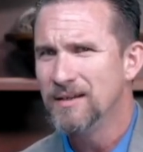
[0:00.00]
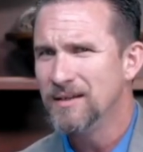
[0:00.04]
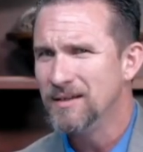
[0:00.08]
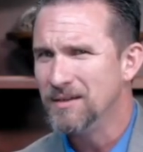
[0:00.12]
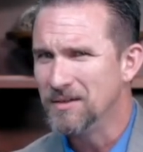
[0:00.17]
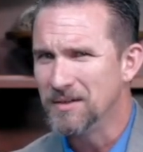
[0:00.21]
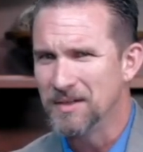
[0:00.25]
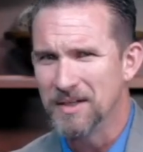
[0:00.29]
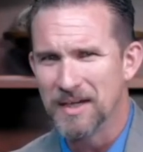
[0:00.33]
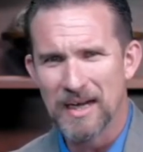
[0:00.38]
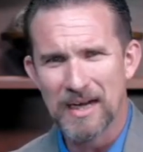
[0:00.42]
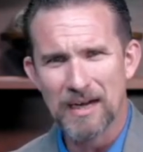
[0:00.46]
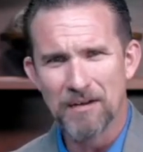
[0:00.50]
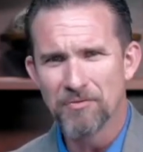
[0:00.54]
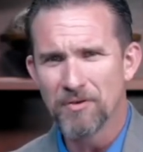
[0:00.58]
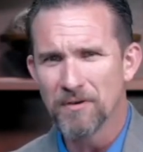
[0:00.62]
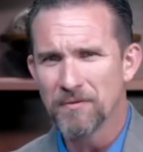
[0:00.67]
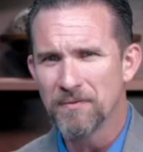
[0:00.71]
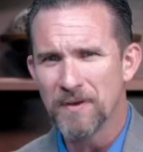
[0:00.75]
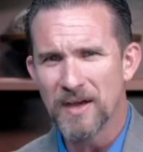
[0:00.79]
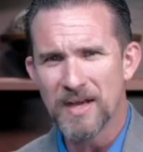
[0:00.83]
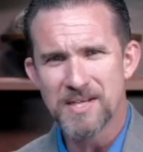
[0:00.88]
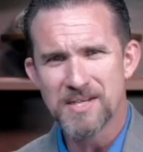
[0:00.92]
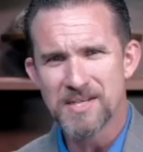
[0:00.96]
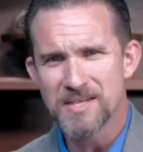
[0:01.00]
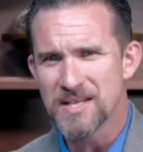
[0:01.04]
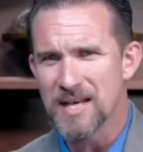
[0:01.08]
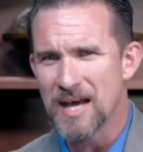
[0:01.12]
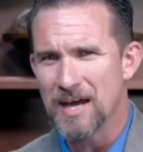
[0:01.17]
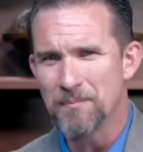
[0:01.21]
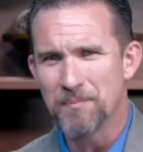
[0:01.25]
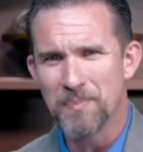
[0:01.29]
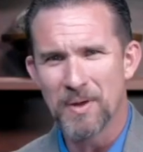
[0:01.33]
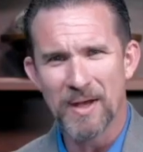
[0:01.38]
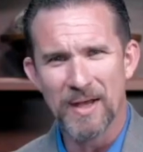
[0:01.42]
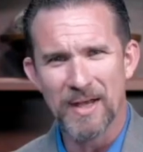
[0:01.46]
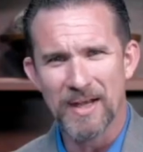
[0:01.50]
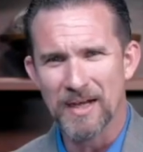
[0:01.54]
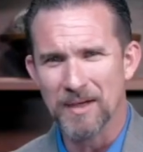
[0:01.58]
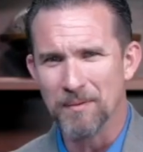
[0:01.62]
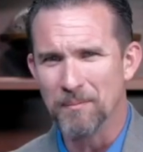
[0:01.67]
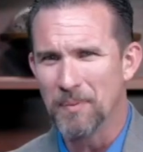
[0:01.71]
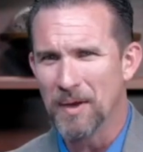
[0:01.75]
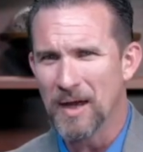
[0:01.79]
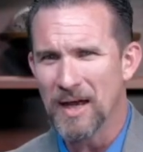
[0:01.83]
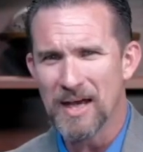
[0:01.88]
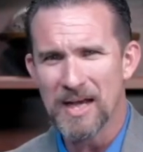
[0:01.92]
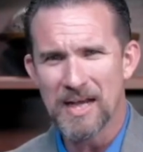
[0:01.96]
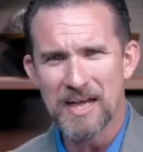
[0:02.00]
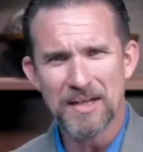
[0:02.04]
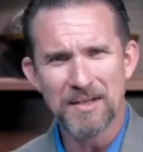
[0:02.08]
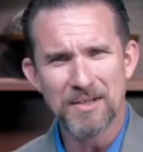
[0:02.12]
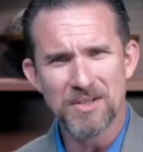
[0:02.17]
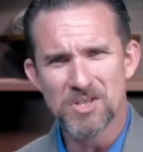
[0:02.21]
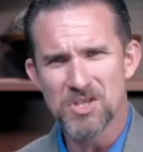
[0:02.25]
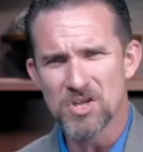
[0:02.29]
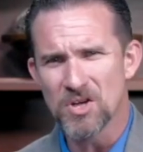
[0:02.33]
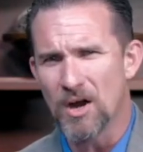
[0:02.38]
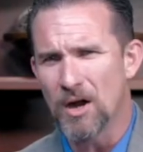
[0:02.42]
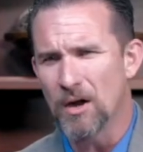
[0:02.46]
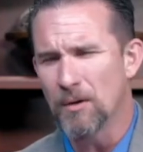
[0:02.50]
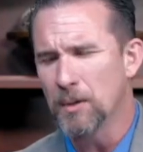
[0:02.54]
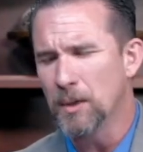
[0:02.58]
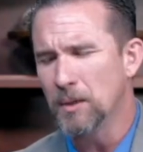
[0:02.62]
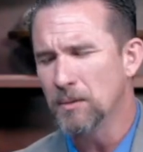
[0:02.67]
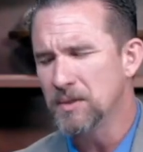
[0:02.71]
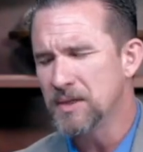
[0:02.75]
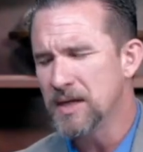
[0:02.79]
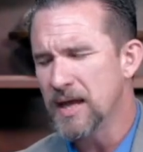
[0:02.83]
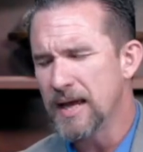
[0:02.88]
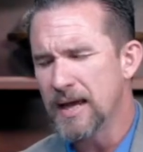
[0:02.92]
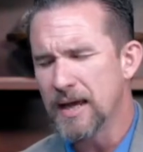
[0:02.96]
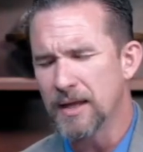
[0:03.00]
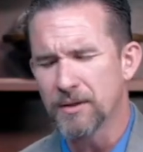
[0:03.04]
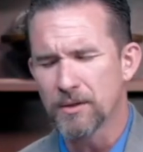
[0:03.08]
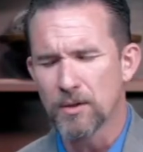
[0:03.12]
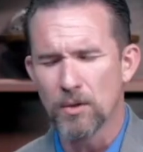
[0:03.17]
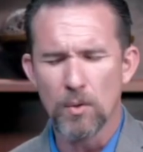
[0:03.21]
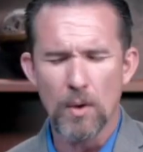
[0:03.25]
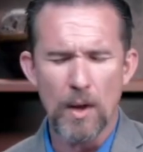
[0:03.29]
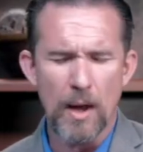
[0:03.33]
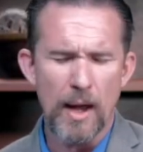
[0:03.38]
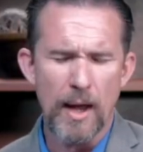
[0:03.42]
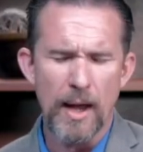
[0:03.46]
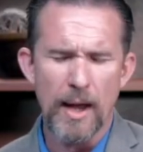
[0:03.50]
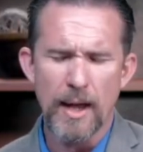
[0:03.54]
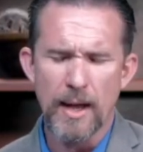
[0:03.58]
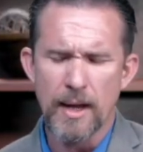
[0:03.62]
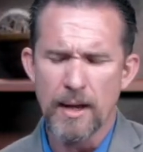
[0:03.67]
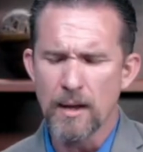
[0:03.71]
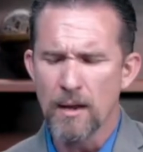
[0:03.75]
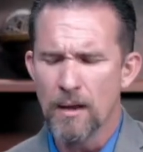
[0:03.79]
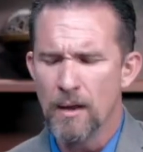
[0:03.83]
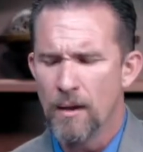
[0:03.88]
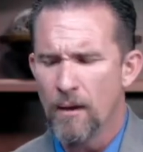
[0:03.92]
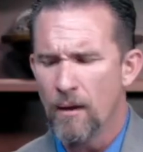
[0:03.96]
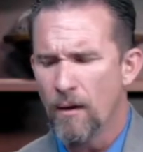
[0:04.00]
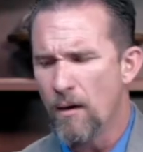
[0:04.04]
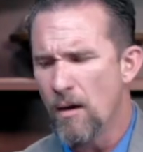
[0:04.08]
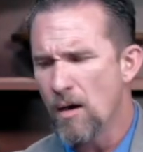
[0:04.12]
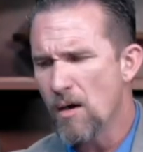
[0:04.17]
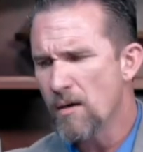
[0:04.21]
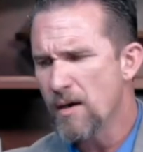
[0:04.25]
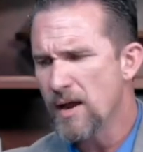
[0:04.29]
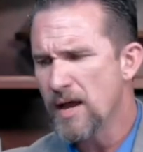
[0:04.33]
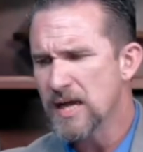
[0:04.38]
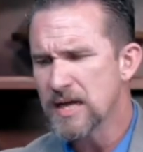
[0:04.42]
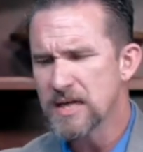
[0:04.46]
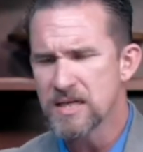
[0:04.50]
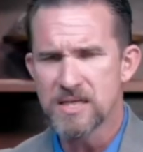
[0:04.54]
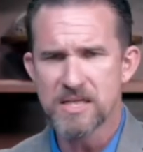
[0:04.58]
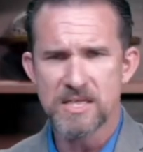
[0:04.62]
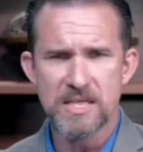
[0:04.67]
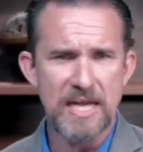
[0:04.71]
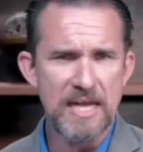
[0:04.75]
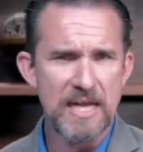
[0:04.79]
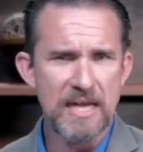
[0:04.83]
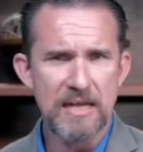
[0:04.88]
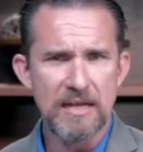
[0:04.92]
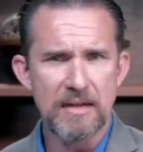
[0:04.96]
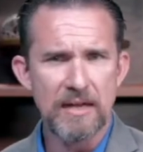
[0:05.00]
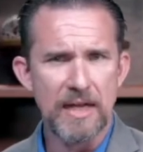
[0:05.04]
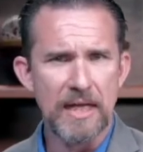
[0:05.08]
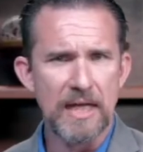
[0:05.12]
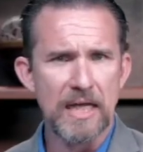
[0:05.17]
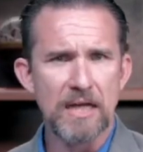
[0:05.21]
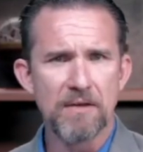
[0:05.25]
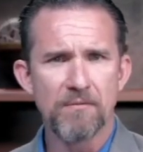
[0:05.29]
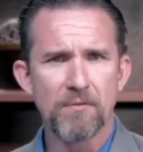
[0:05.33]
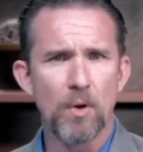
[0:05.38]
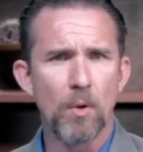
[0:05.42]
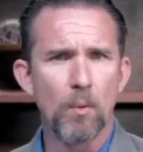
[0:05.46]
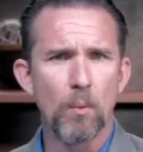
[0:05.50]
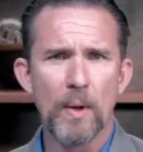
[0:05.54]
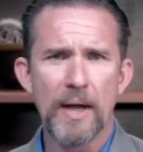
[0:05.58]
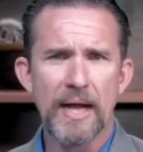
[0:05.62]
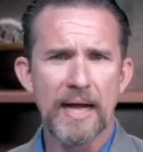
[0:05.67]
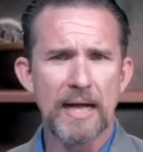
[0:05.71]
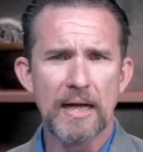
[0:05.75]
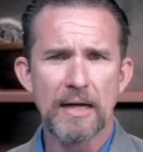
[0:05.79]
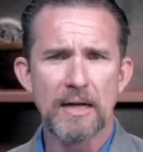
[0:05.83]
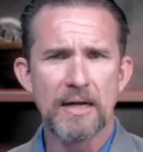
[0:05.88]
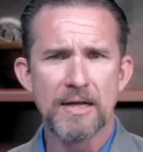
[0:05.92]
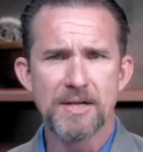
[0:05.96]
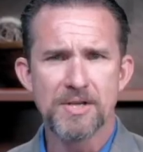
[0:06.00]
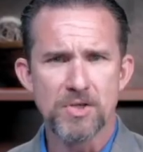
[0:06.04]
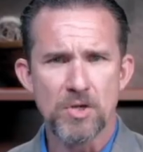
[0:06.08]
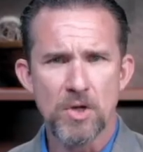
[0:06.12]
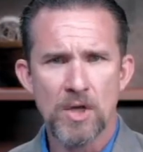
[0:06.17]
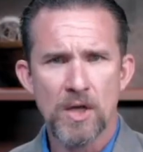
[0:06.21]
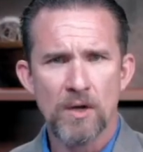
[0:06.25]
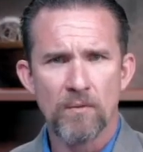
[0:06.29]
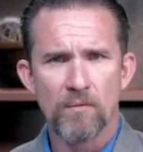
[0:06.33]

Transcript: You'll never face that pain. Pain, sorrow, death, crying, heartache, sin, evil, wickedness.